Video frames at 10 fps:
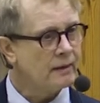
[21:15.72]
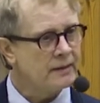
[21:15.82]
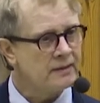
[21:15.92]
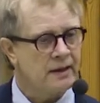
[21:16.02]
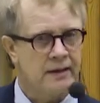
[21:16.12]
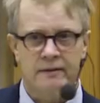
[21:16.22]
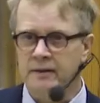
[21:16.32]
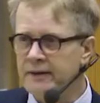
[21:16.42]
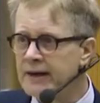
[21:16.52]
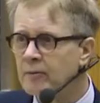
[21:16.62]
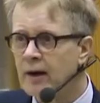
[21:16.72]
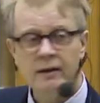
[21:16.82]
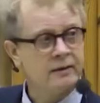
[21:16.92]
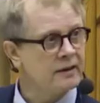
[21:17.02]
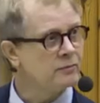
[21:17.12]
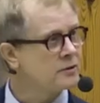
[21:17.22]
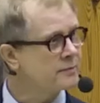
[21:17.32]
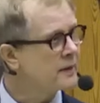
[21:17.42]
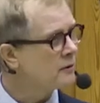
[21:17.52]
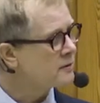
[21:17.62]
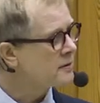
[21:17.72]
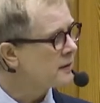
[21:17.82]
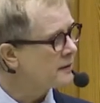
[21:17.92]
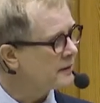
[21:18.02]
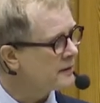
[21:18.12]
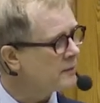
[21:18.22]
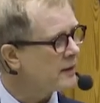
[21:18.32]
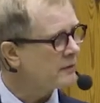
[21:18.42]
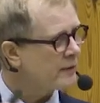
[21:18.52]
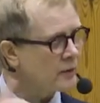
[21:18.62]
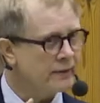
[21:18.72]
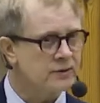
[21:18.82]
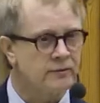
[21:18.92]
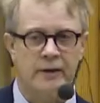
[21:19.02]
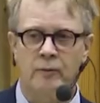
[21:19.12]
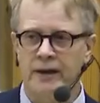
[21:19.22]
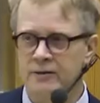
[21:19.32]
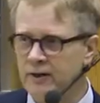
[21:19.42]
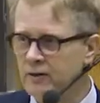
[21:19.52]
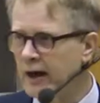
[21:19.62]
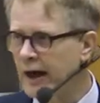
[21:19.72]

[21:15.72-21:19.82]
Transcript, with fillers: in Denmark, it was because the Denmark regulation requires that you